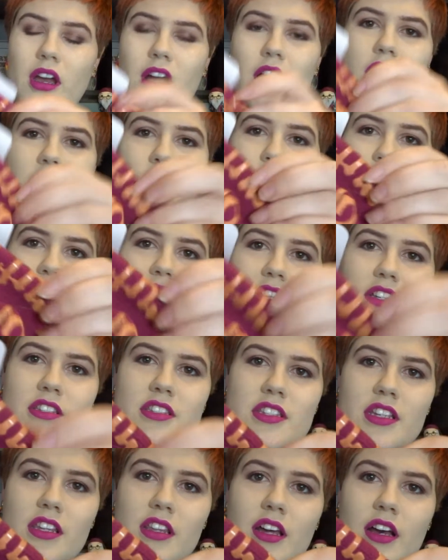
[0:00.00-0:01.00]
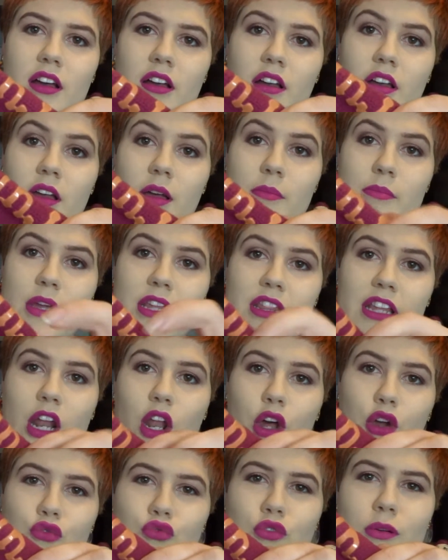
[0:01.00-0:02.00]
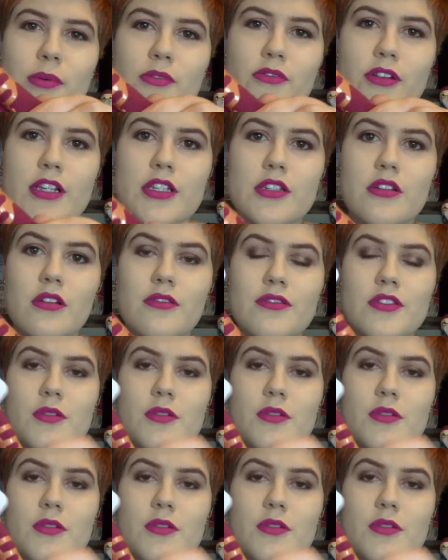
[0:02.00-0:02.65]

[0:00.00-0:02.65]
I don't know whether you can see that, but in that like rubbery stuff,